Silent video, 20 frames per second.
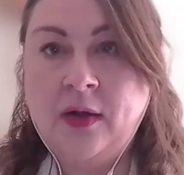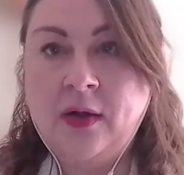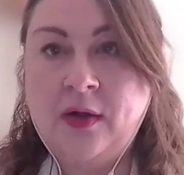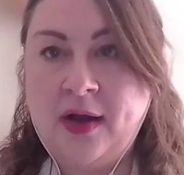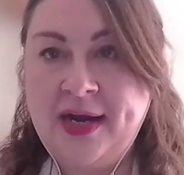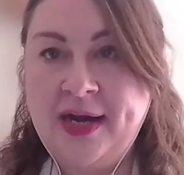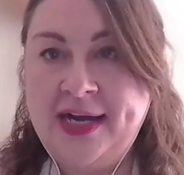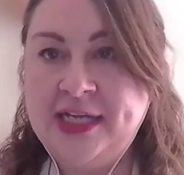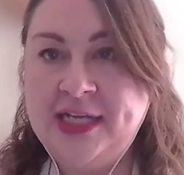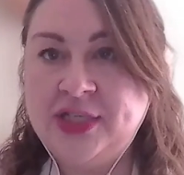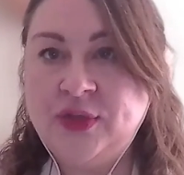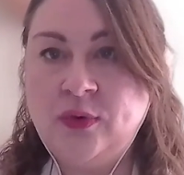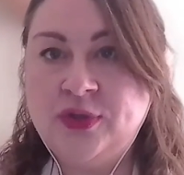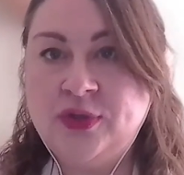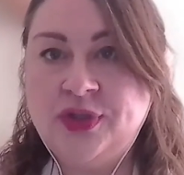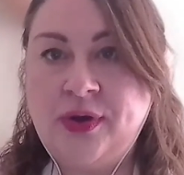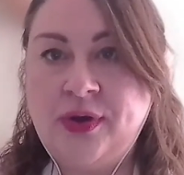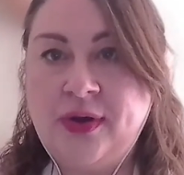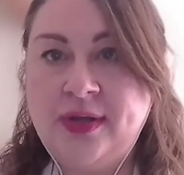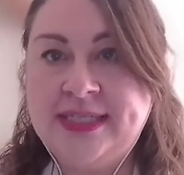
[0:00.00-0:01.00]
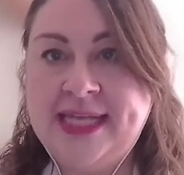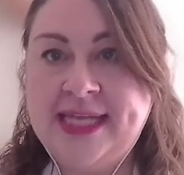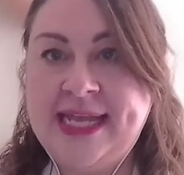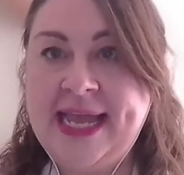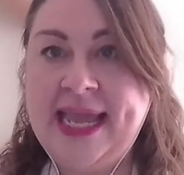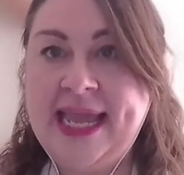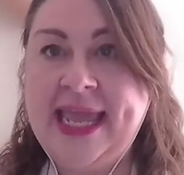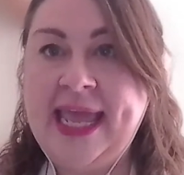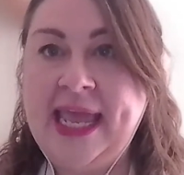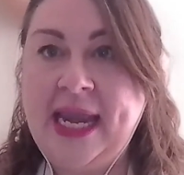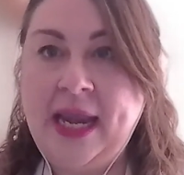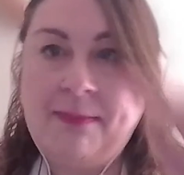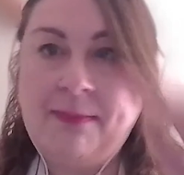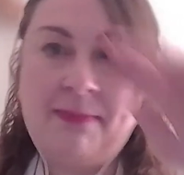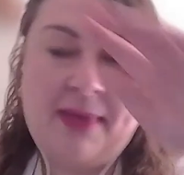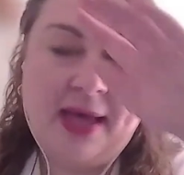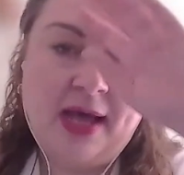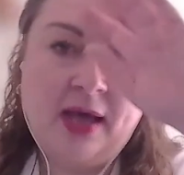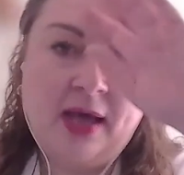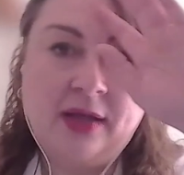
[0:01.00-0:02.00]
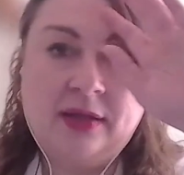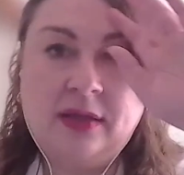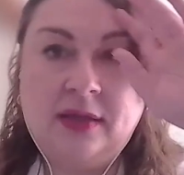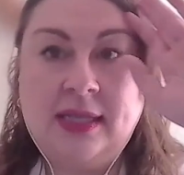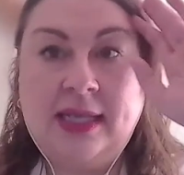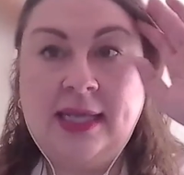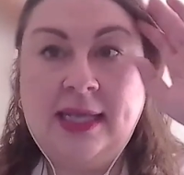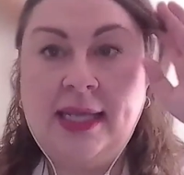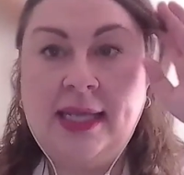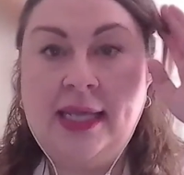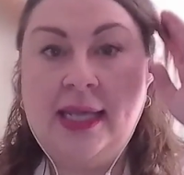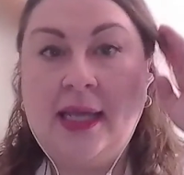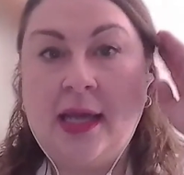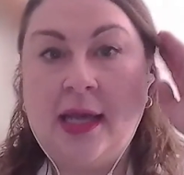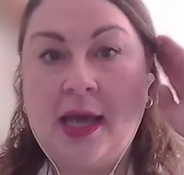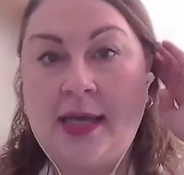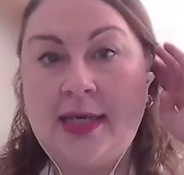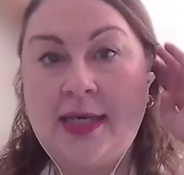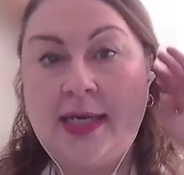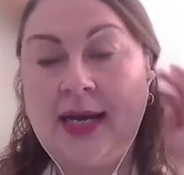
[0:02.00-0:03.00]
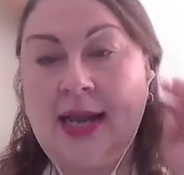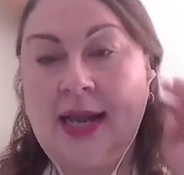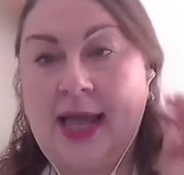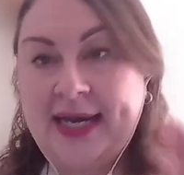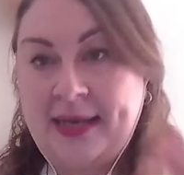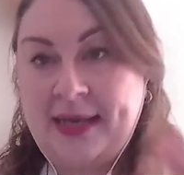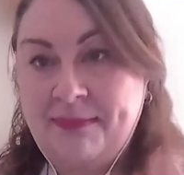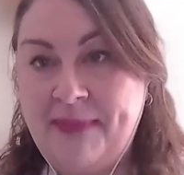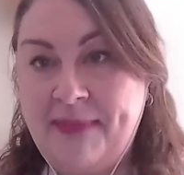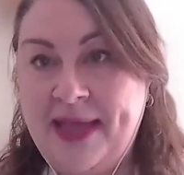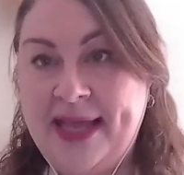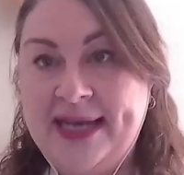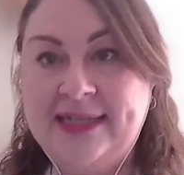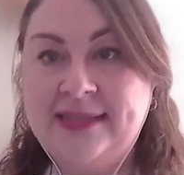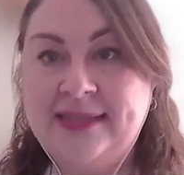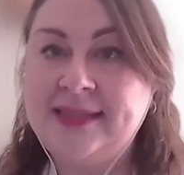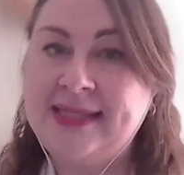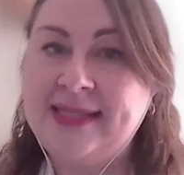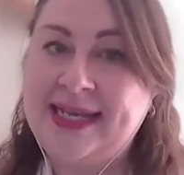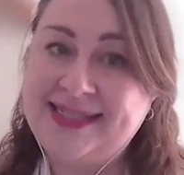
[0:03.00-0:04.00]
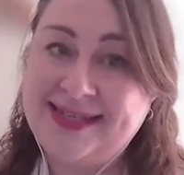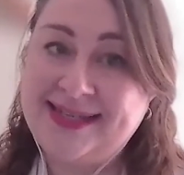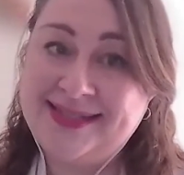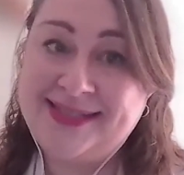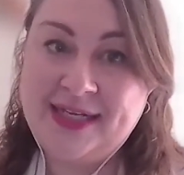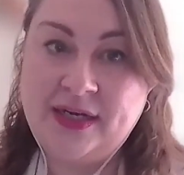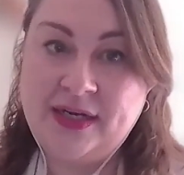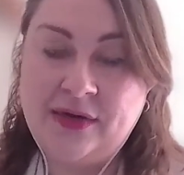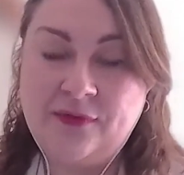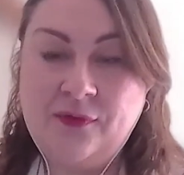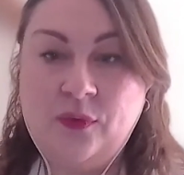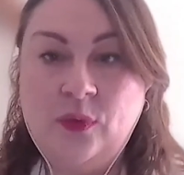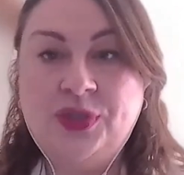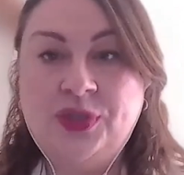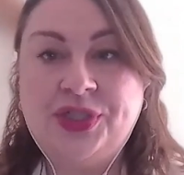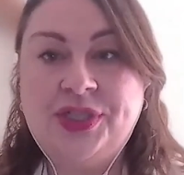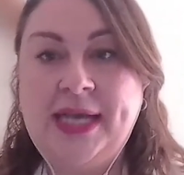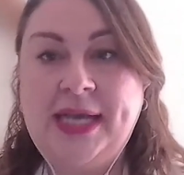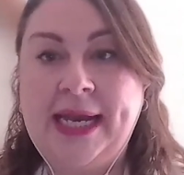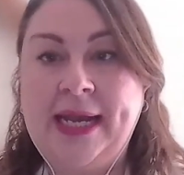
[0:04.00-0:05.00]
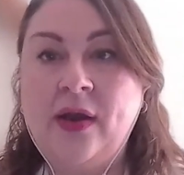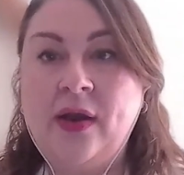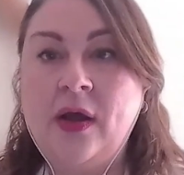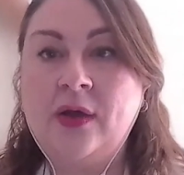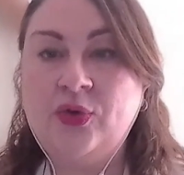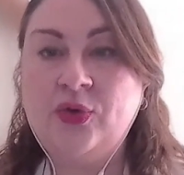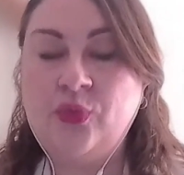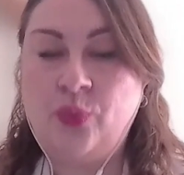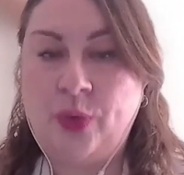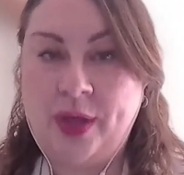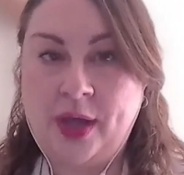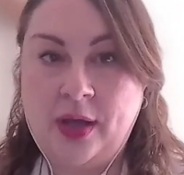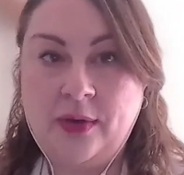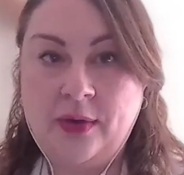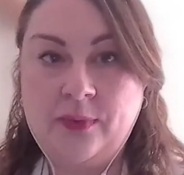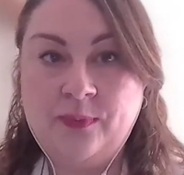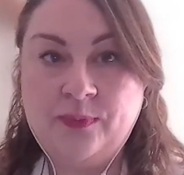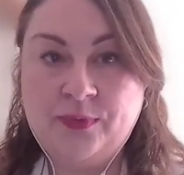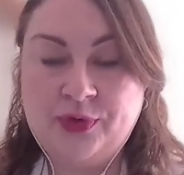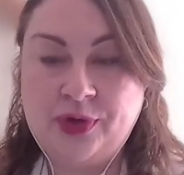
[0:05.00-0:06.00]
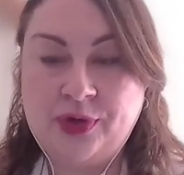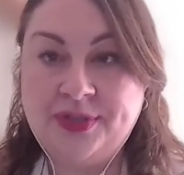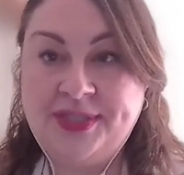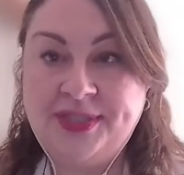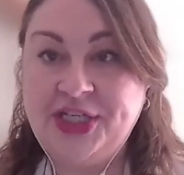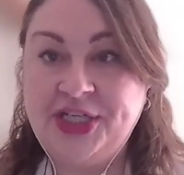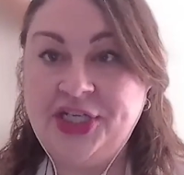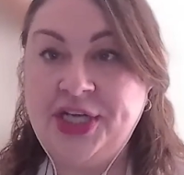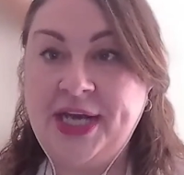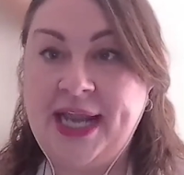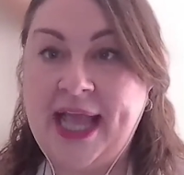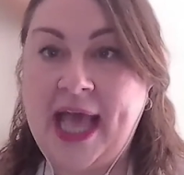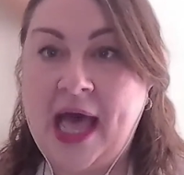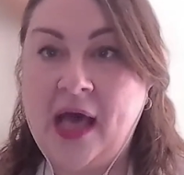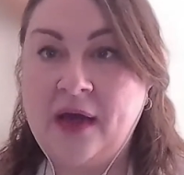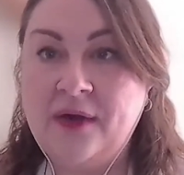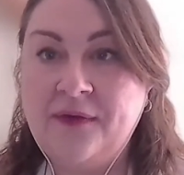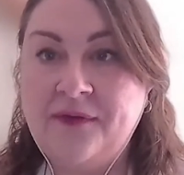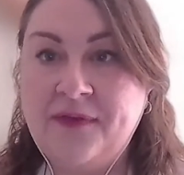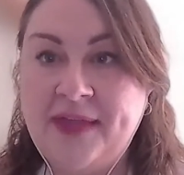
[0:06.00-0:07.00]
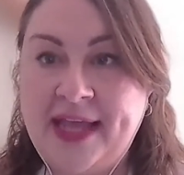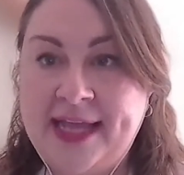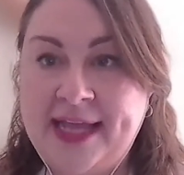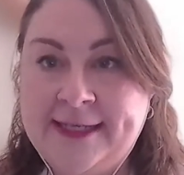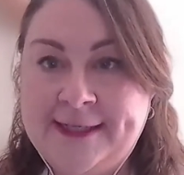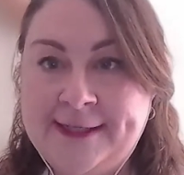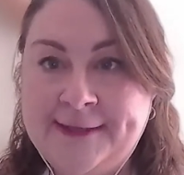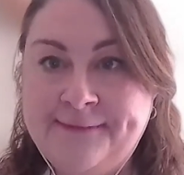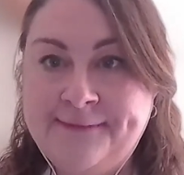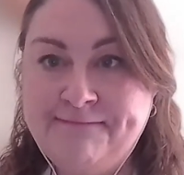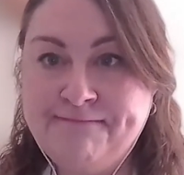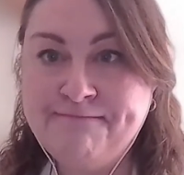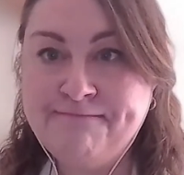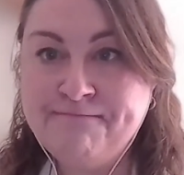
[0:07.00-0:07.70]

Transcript: Colin is also asking again about the declining balance. As I said, unfortunately not. We are transitioning out of that.